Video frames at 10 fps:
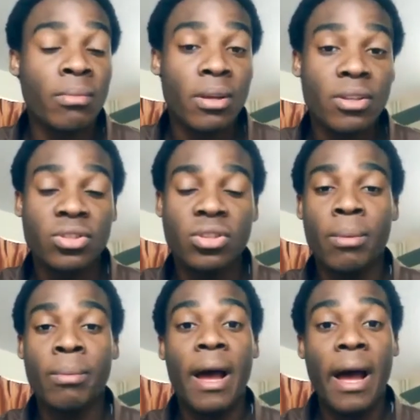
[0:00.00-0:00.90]

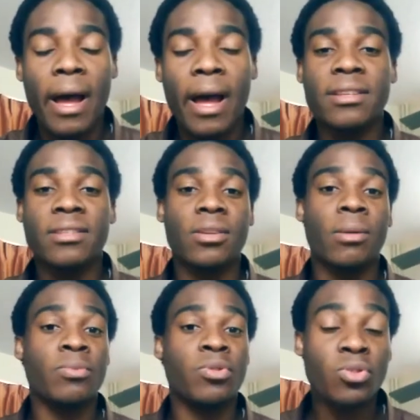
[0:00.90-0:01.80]
some ads,
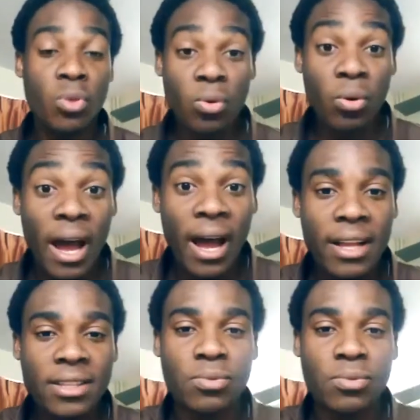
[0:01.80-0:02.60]
some solo ads,